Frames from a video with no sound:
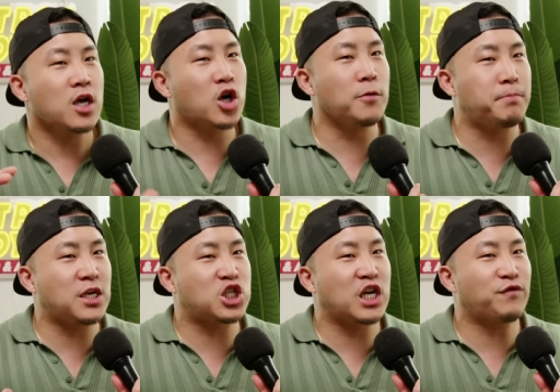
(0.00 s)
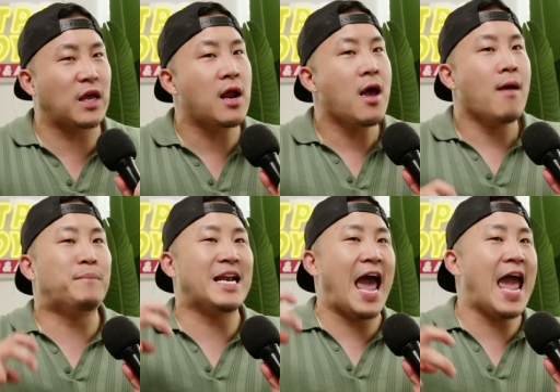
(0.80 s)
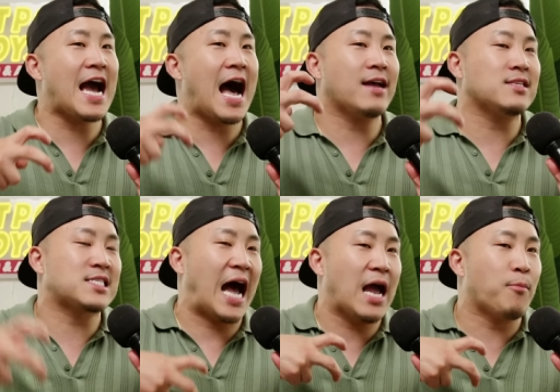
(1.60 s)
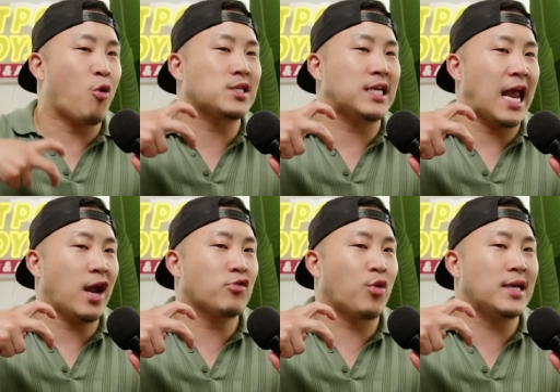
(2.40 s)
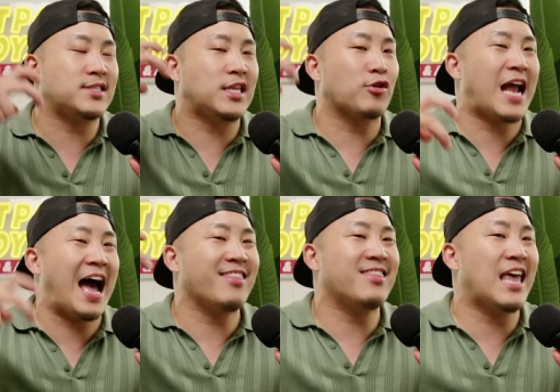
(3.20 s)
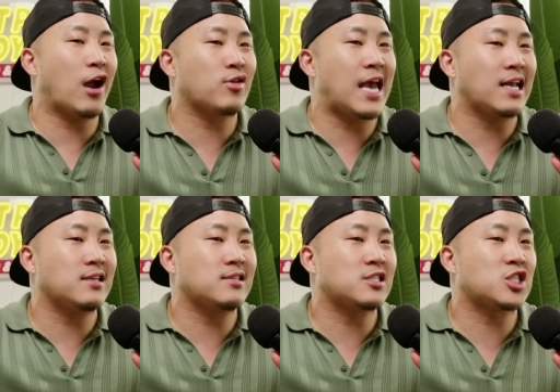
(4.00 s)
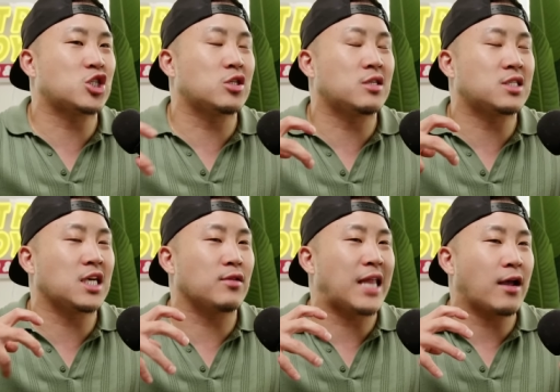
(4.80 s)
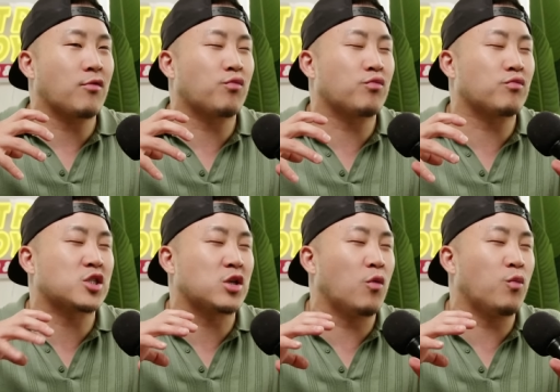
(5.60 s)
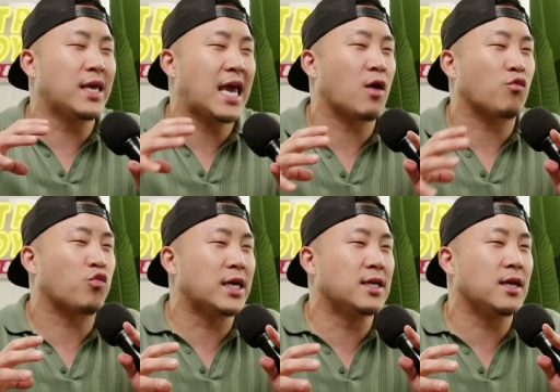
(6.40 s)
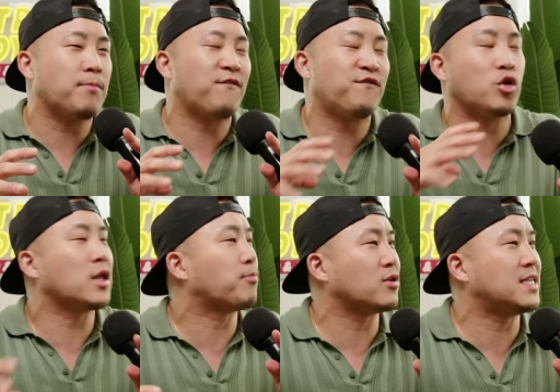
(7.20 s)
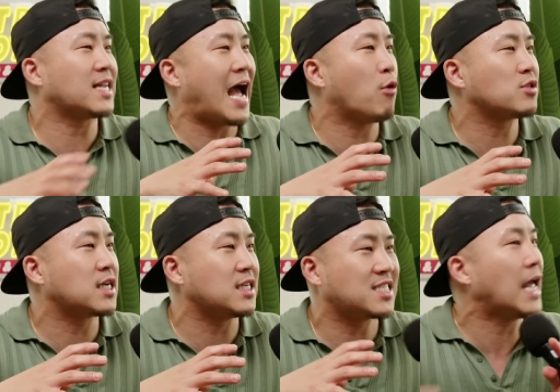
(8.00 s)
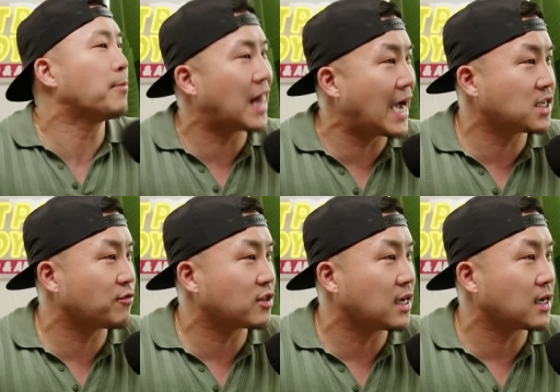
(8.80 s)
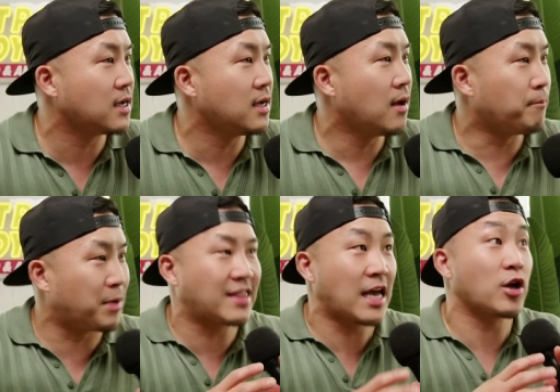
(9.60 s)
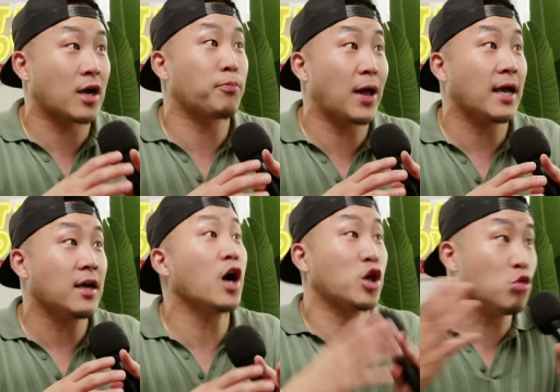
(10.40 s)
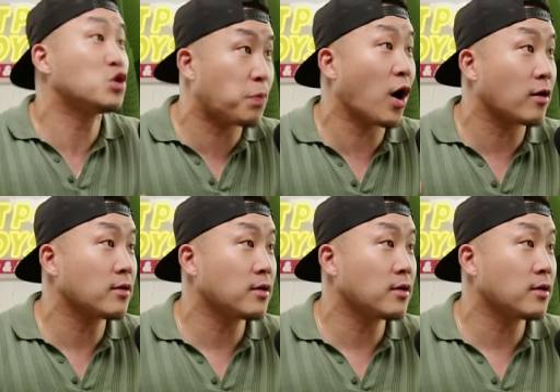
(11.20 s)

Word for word: could be shifted, but AI and cyborgs and androids, they're not there yet to like so we can't really fully predict how it's going to stabilize everything. Right. But I think they're going to play a huge part.